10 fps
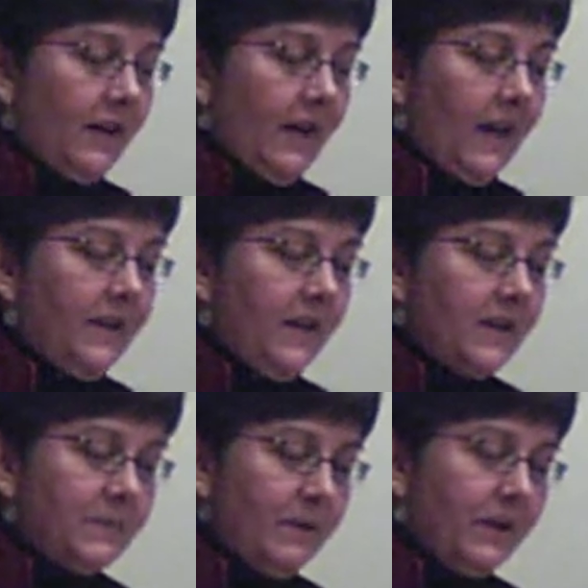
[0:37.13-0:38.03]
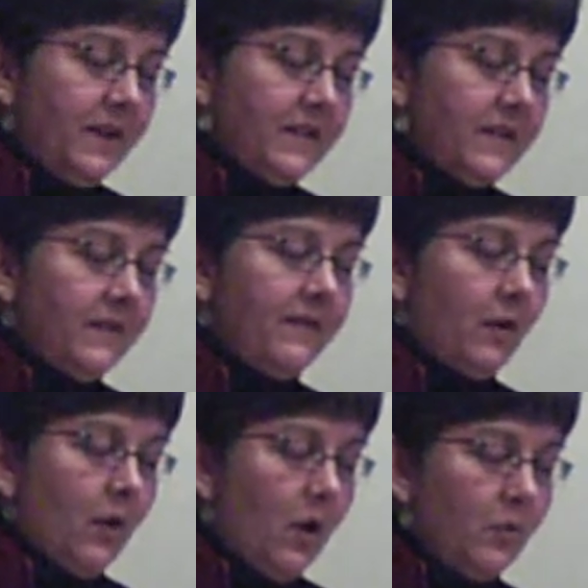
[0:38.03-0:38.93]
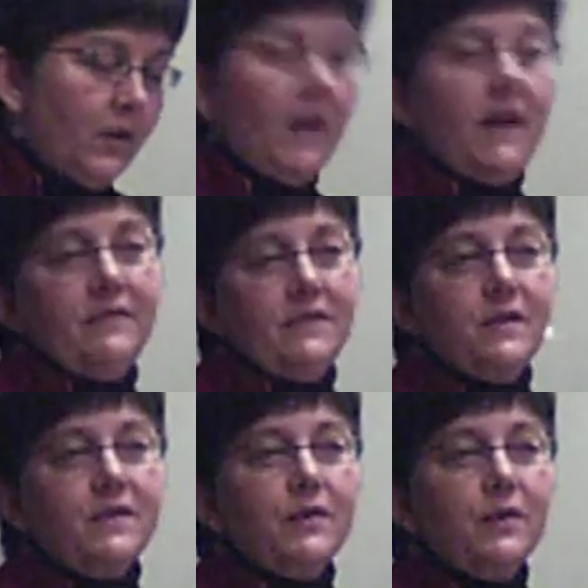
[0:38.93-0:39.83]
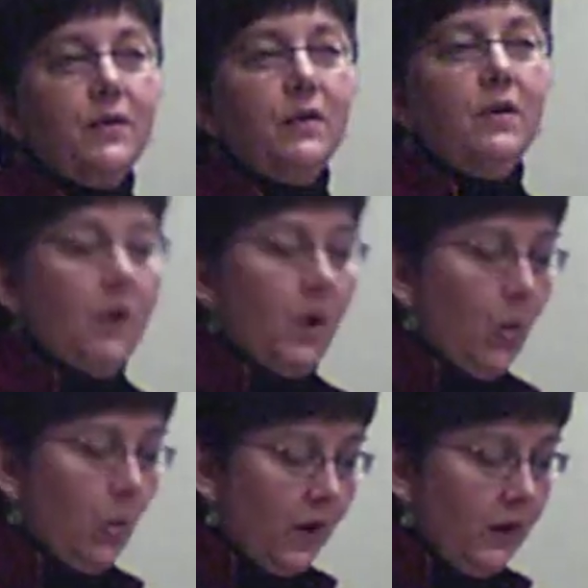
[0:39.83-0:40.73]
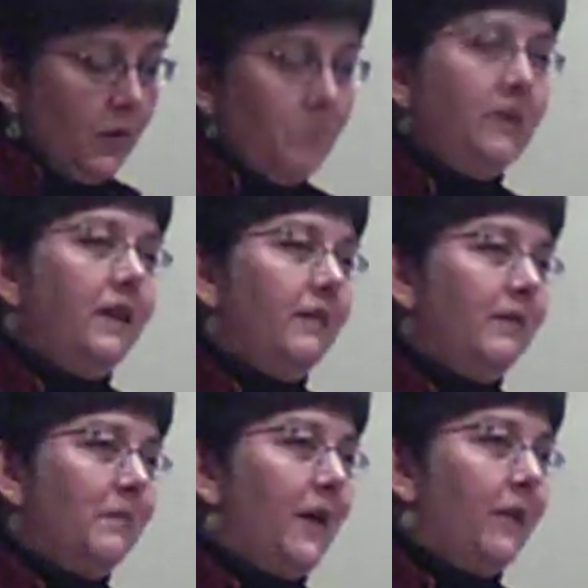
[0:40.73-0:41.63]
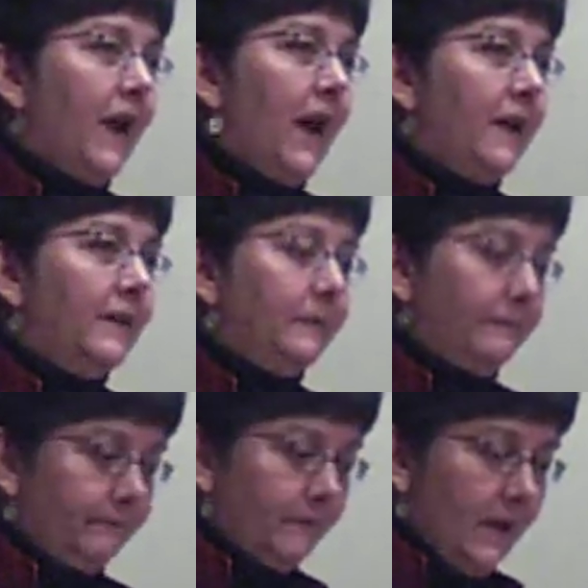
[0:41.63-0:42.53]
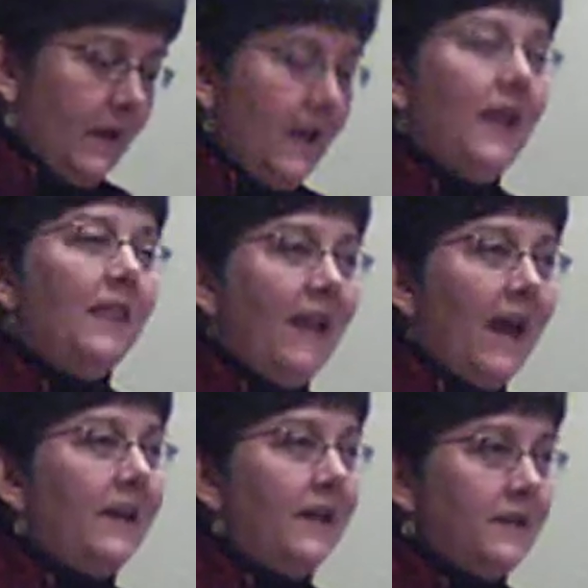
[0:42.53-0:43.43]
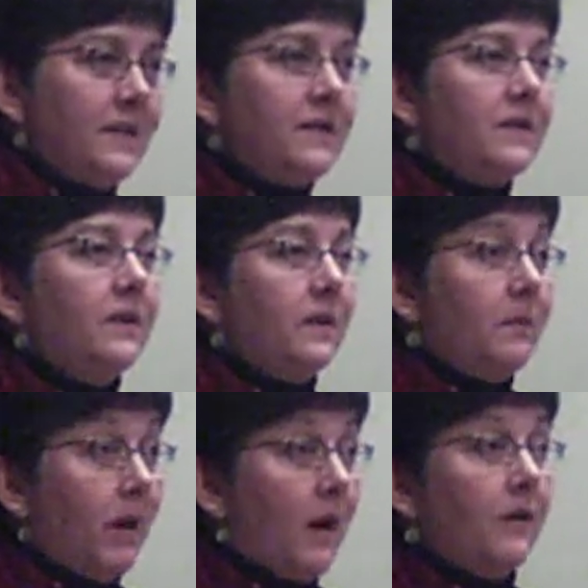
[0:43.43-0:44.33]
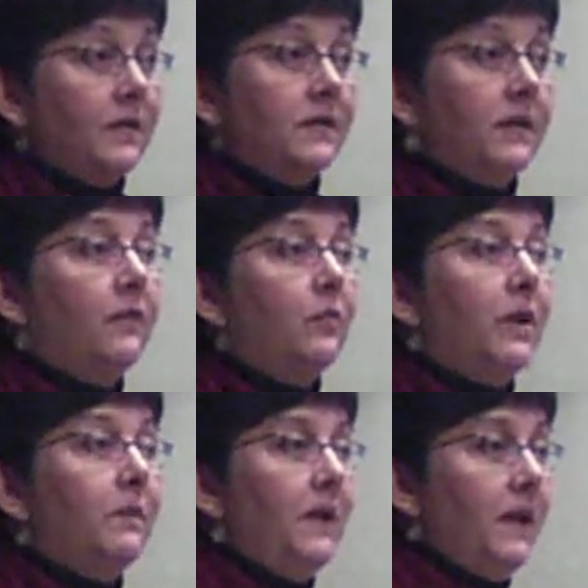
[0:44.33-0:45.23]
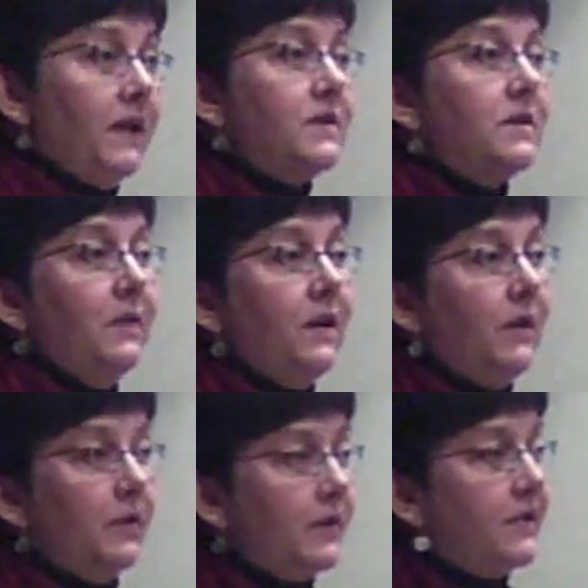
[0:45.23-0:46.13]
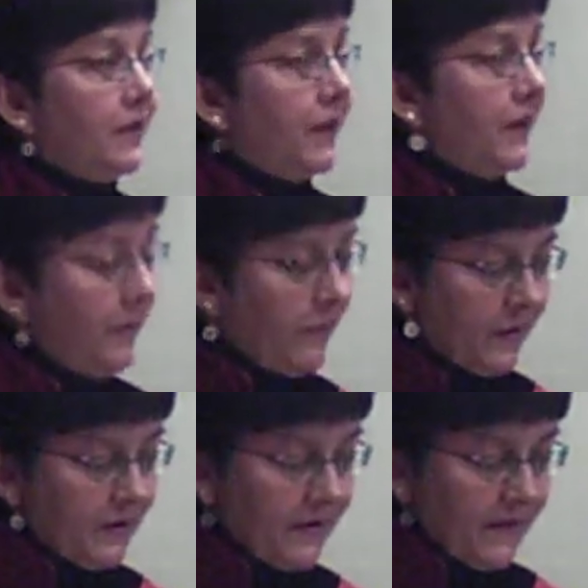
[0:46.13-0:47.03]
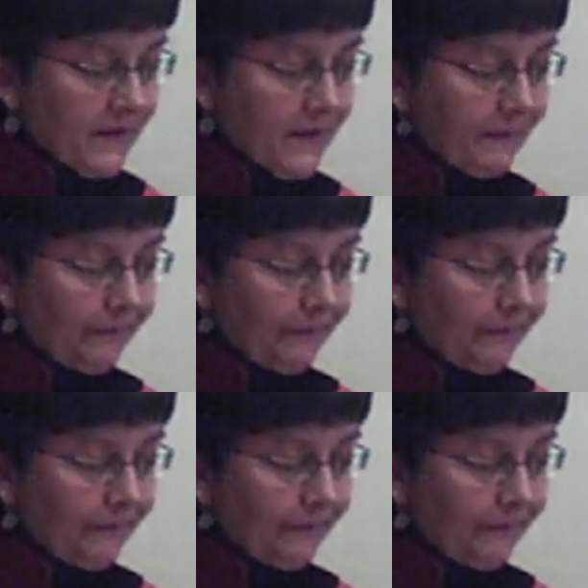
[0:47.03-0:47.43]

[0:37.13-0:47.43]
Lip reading: and the experiences of your own life to discern what you believe about God. That is part of what it means to be a Unitarian Universalist.